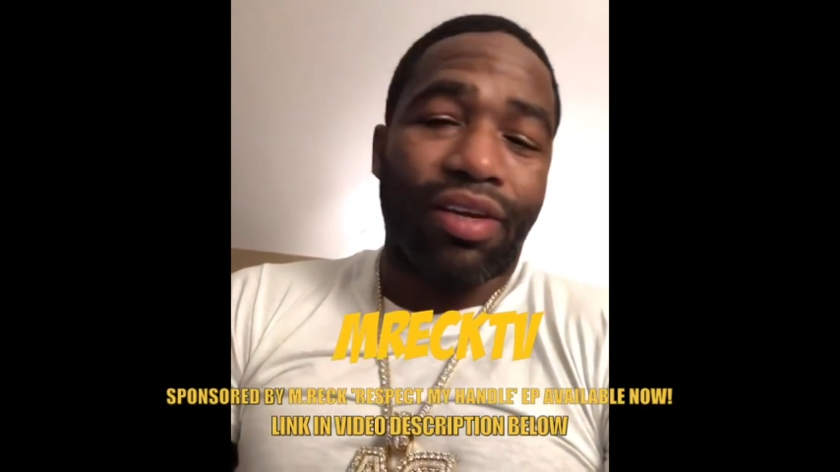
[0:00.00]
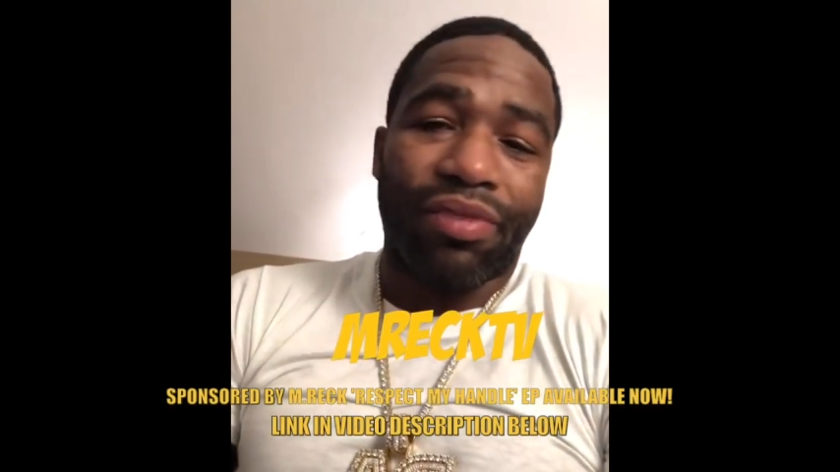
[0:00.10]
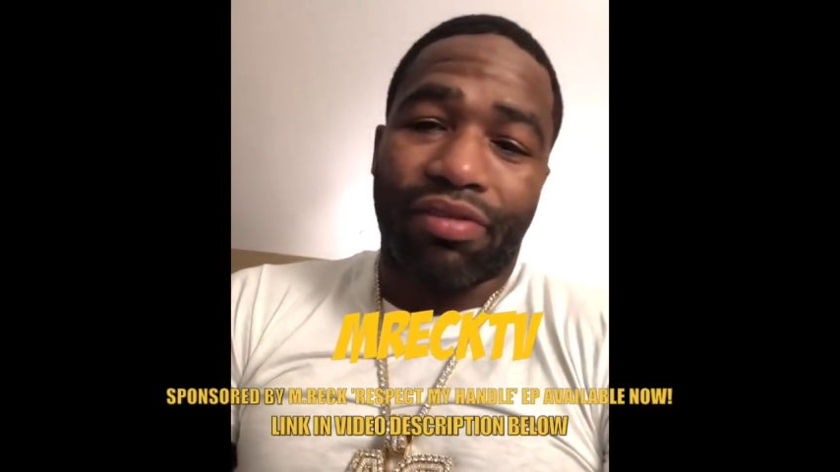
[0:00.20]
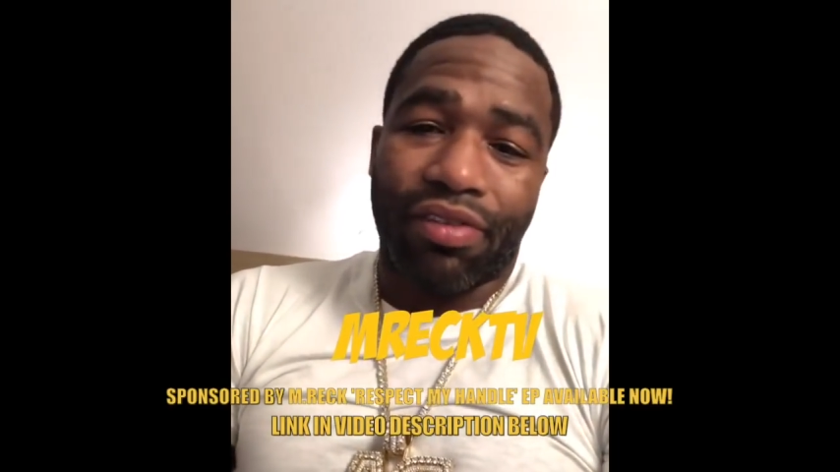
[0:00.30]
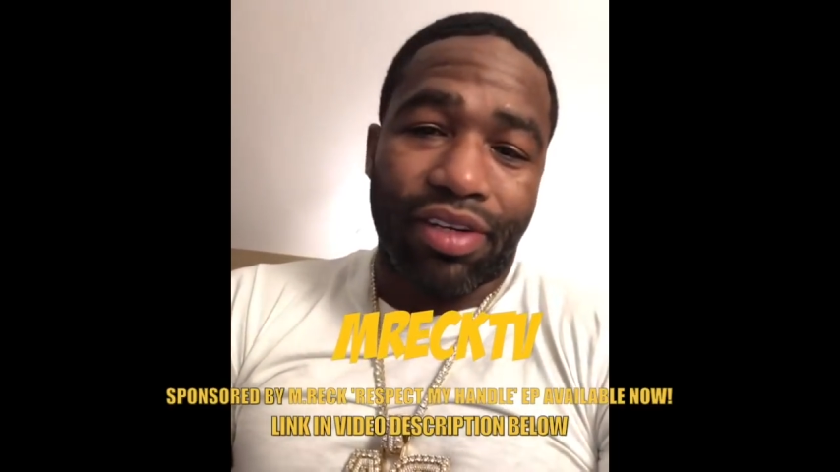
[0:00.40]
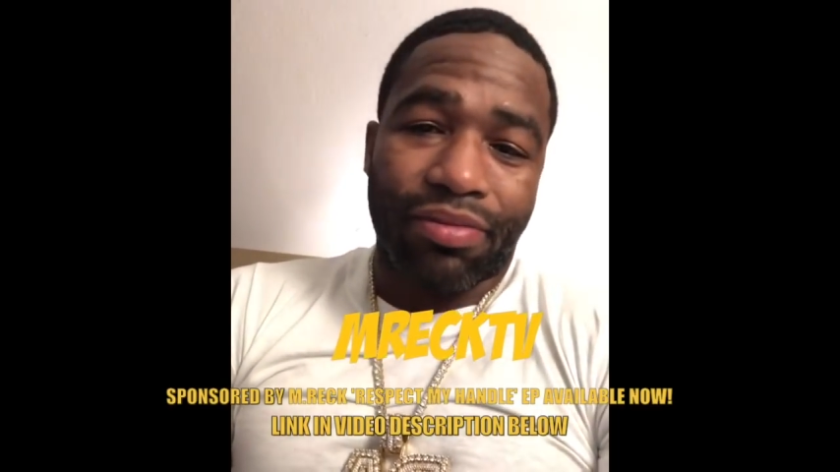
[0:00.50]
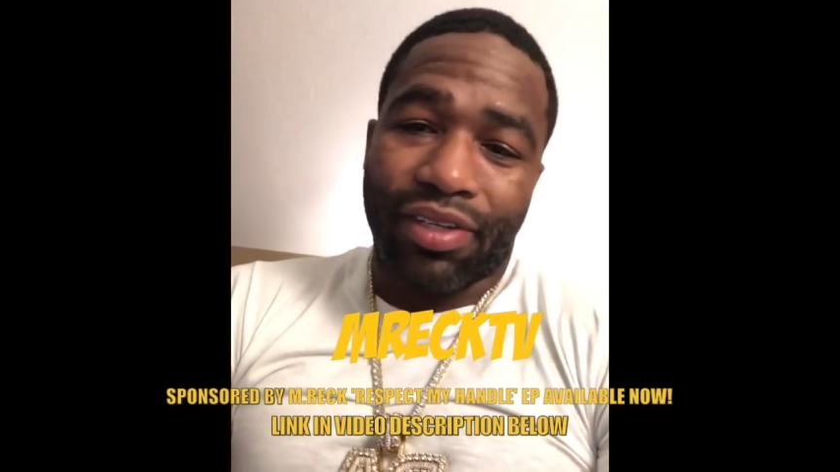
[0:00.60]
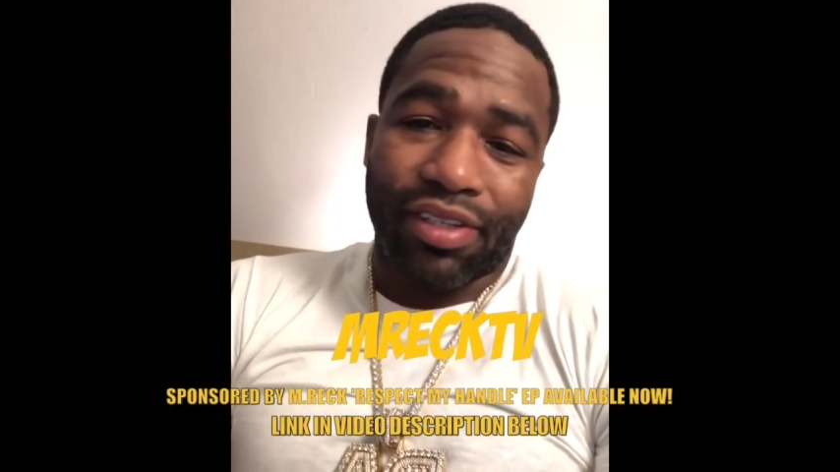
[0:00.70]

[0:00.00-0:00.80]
dumb as fuck,